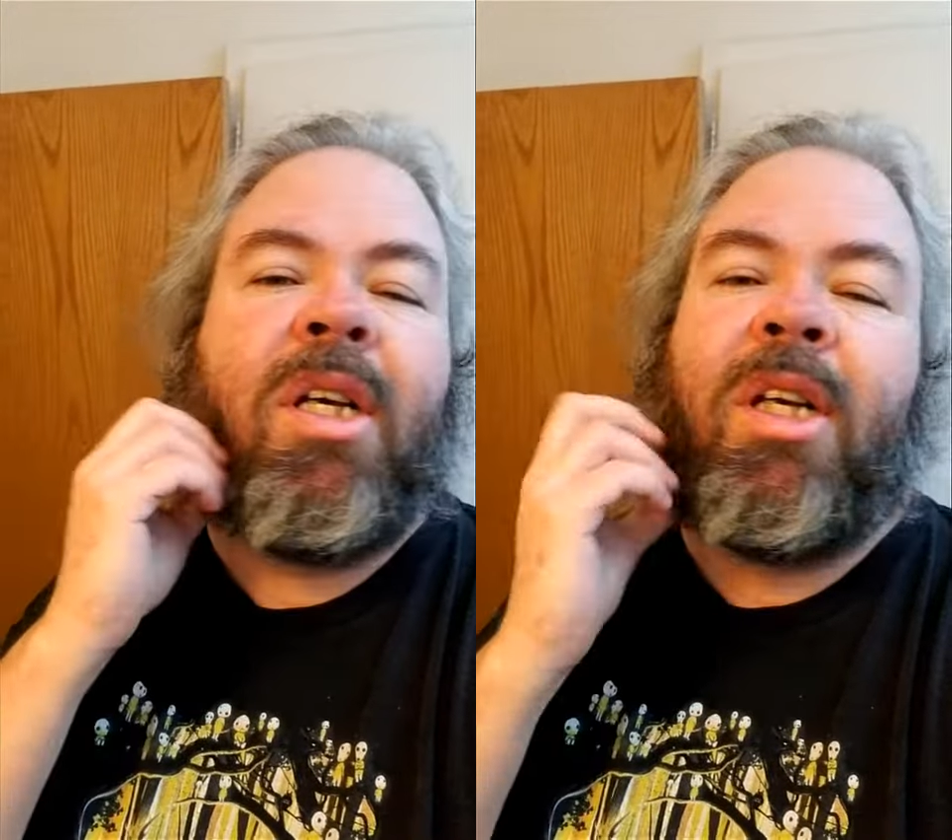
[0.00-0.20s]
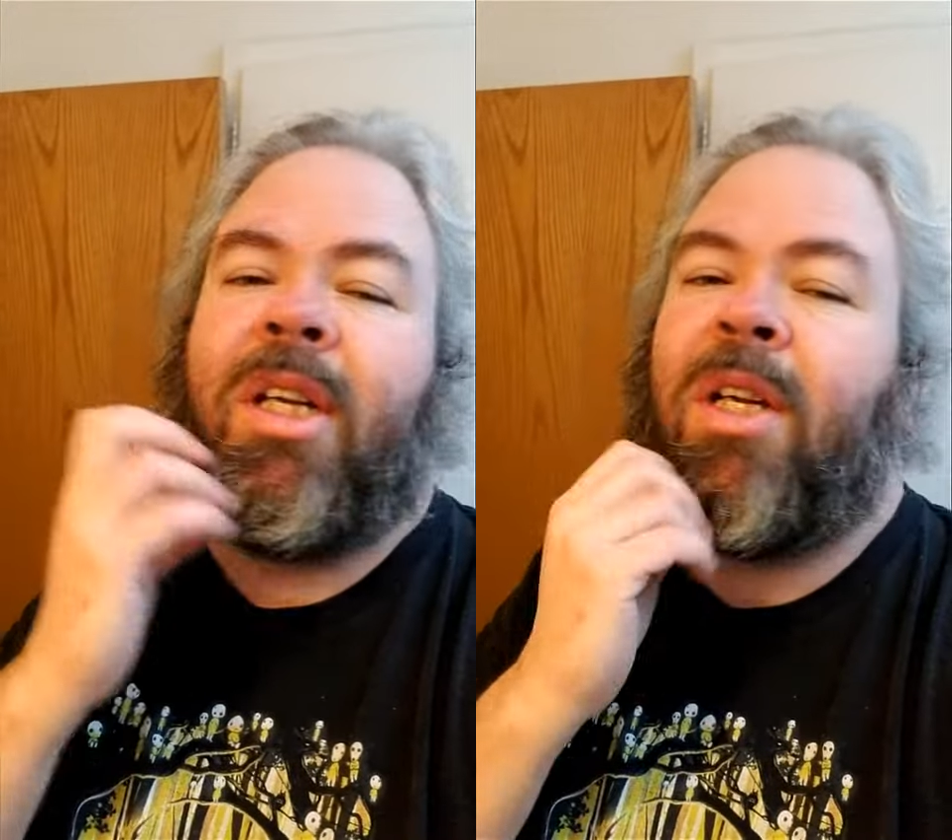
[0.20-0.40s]

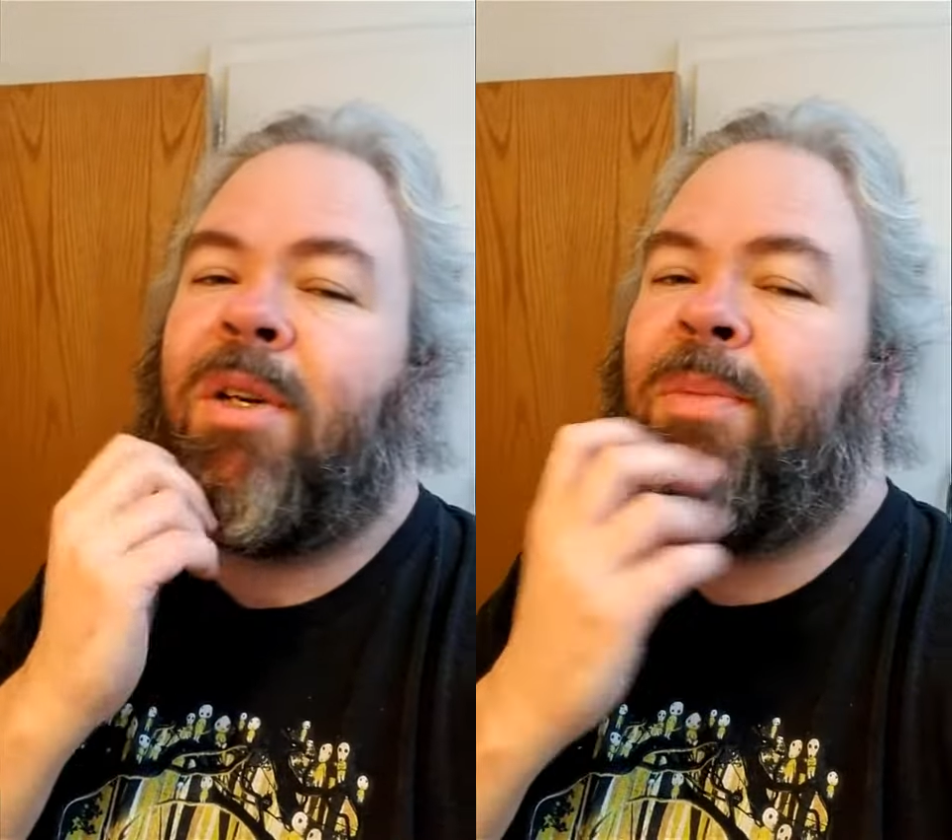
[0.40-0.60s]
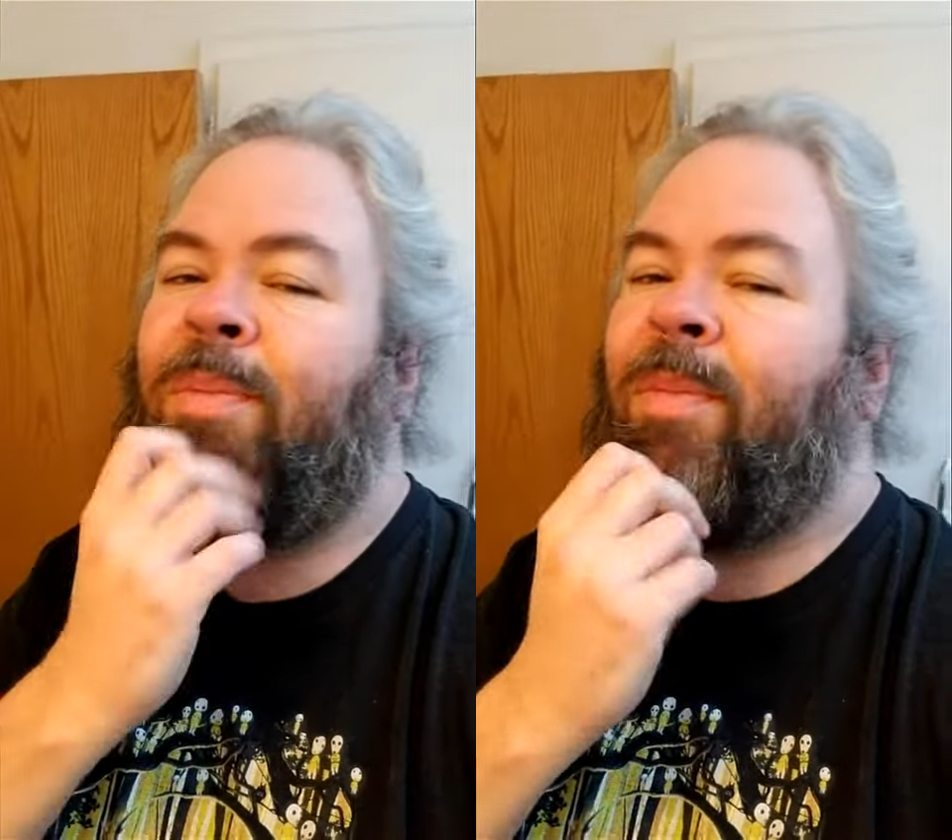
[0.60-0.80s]

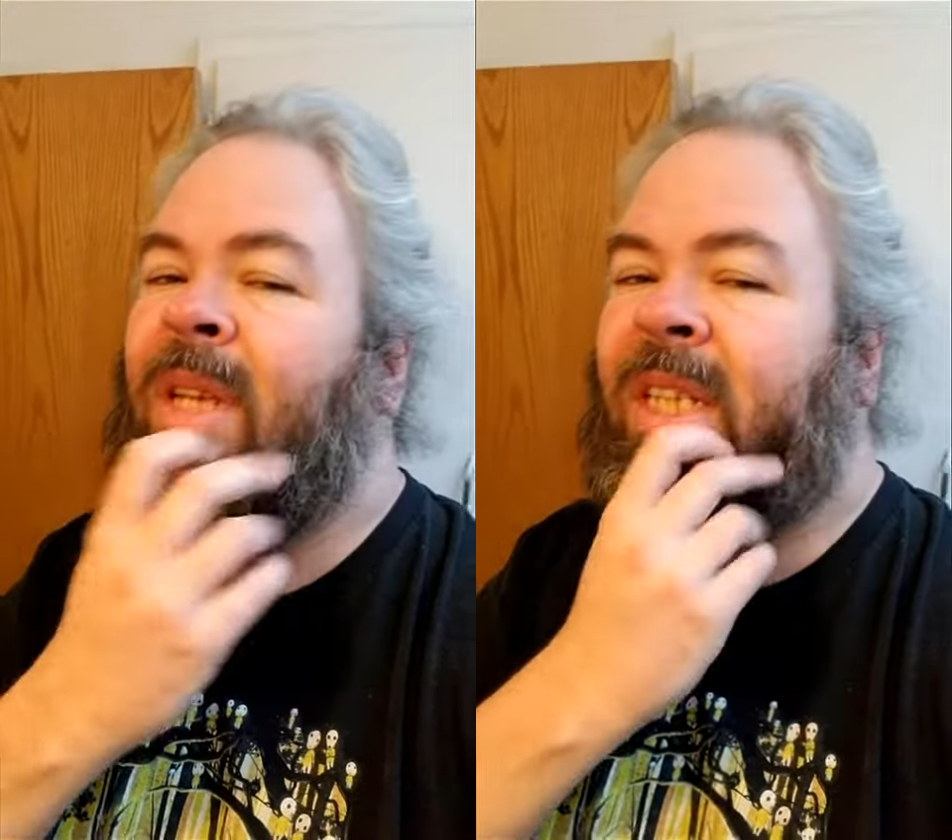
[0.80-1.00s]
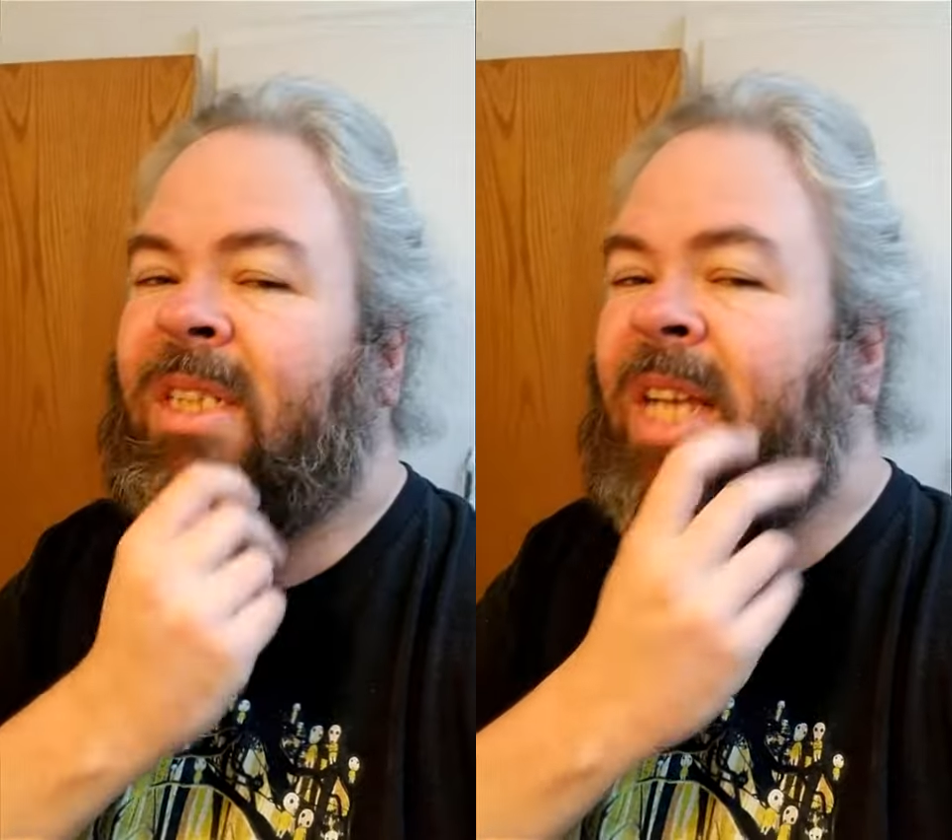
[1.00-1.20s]

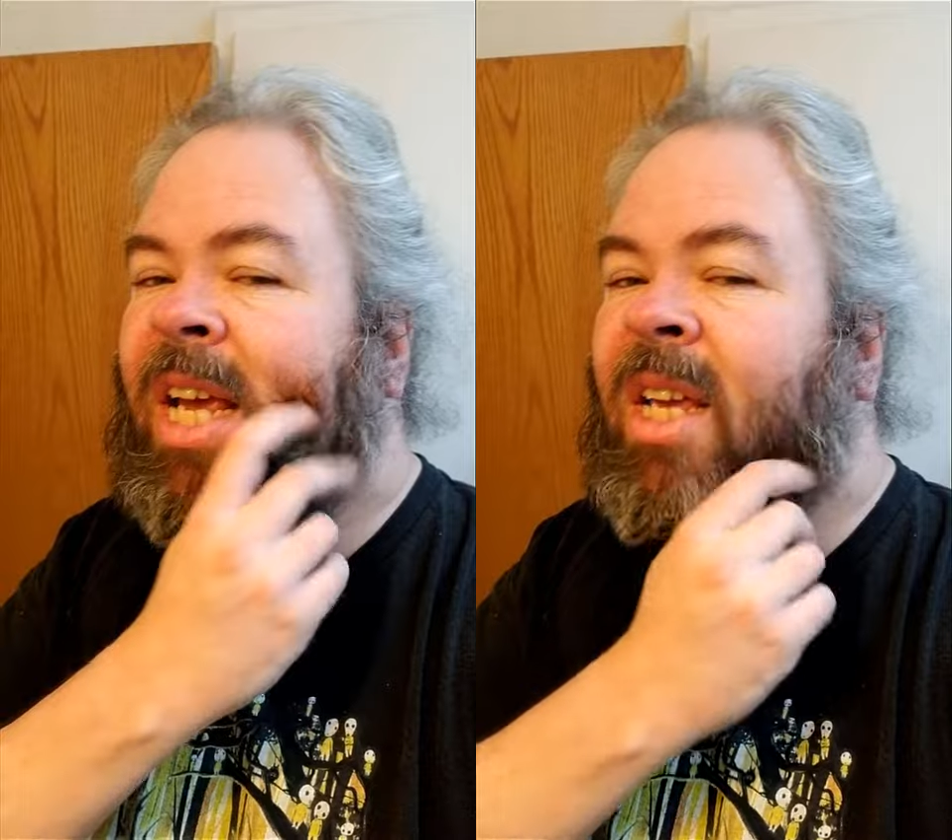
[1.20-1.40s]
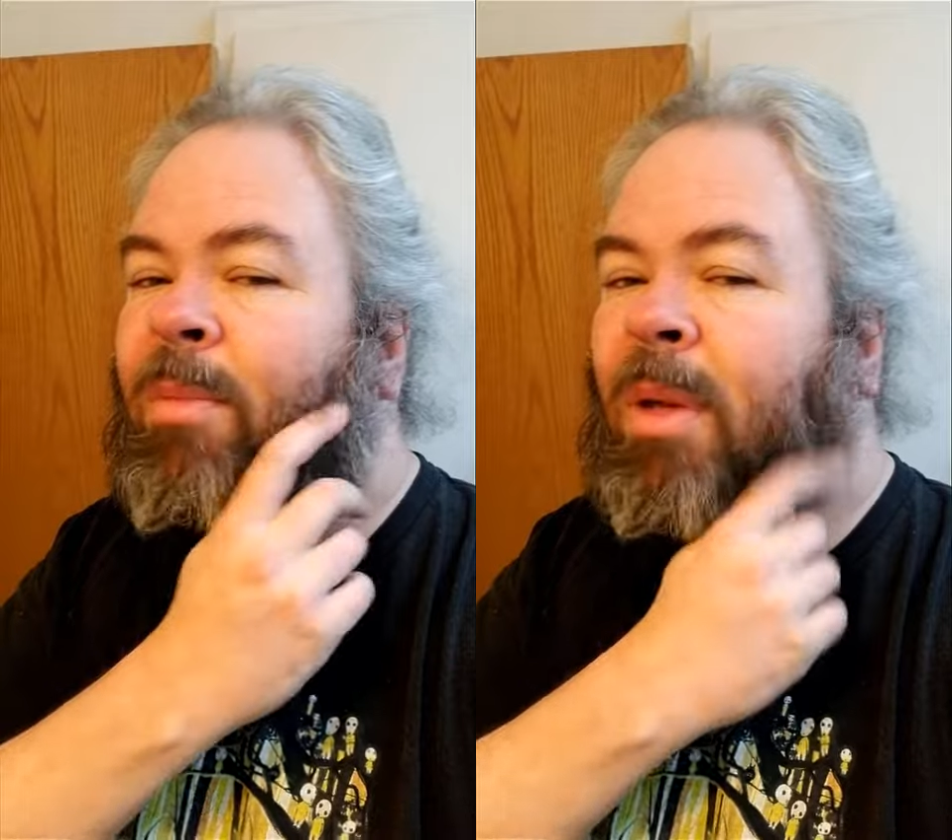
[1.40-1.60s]
it's
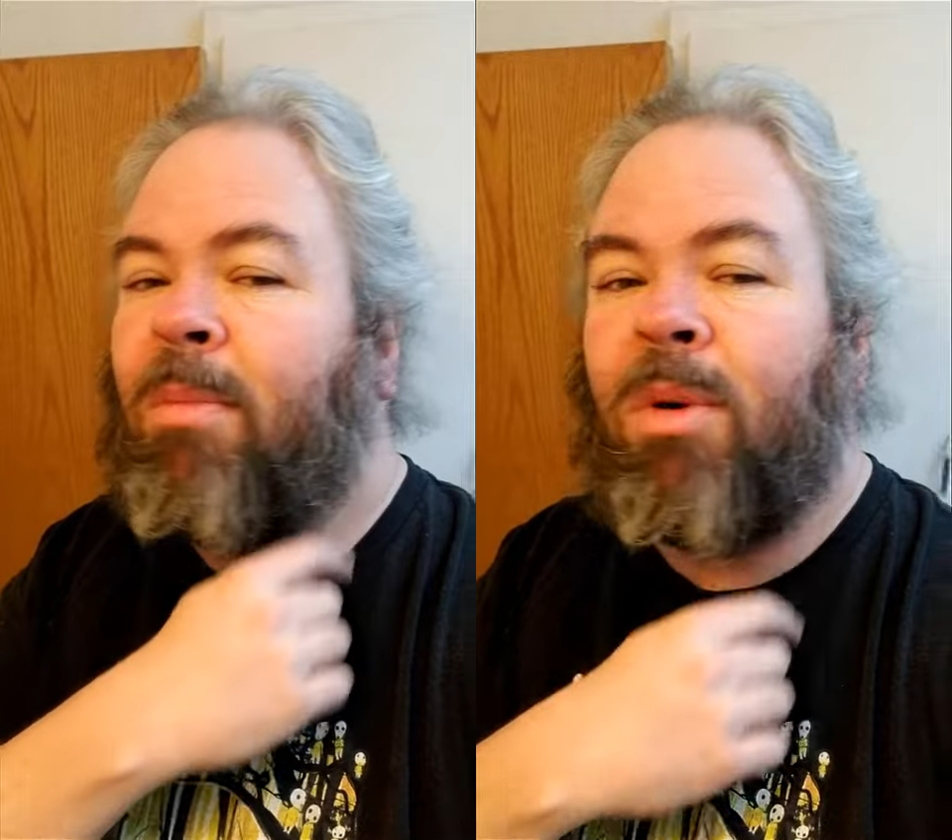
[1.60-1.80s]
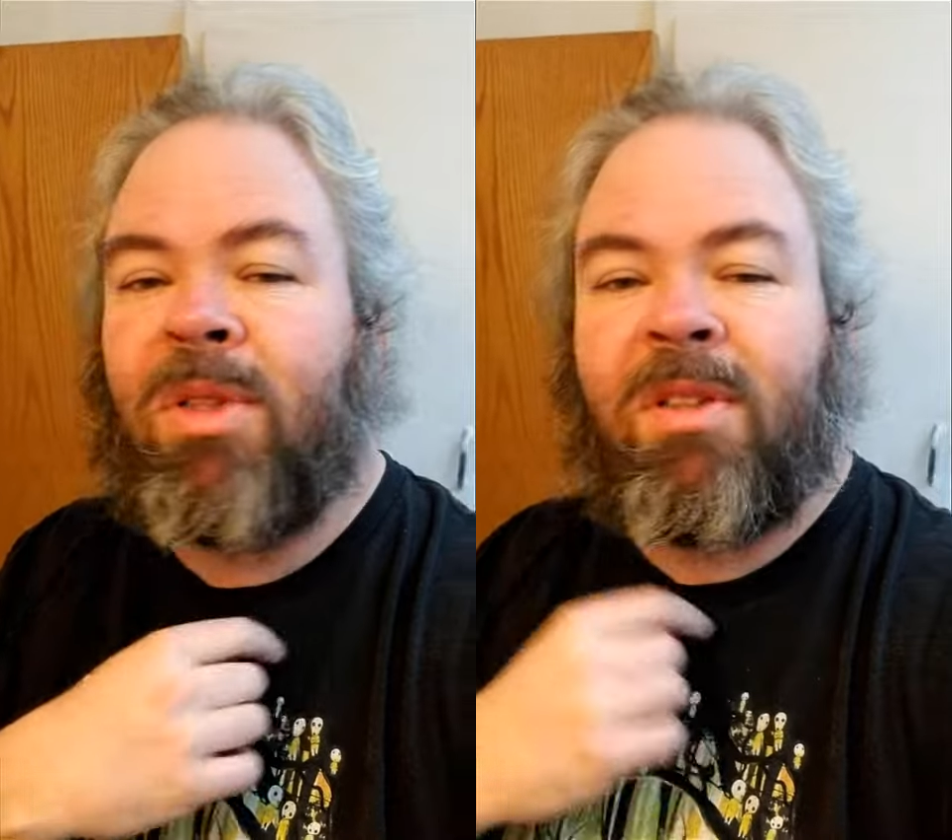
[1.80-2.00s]
taken me
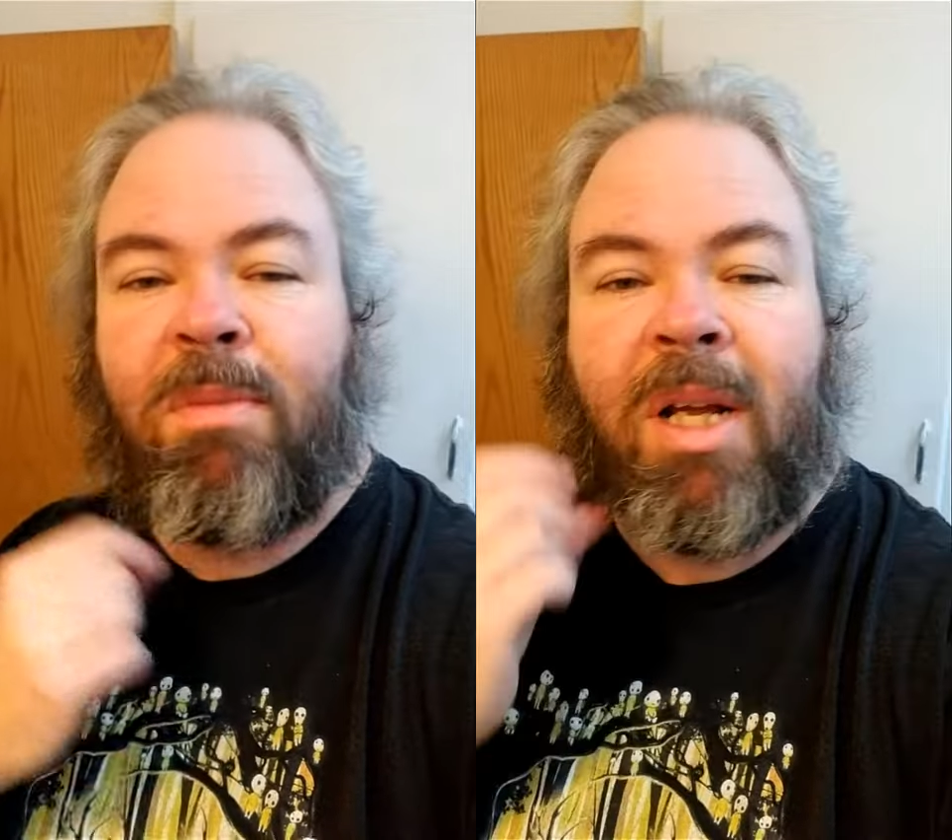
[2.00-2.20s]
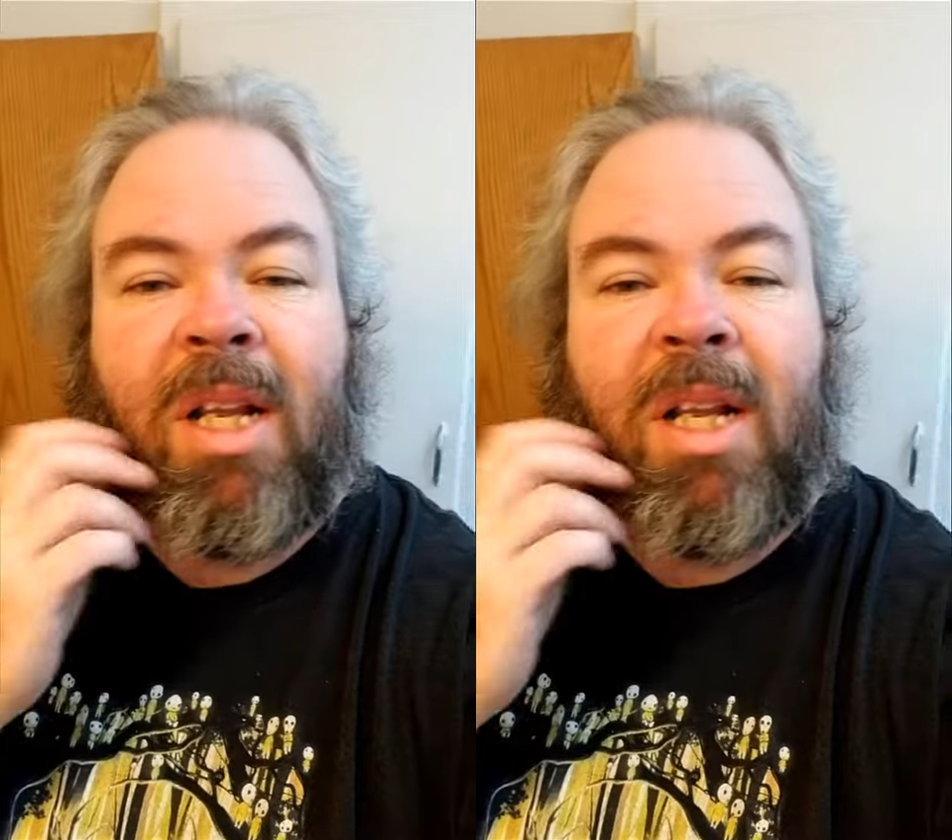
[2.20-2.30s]
most of my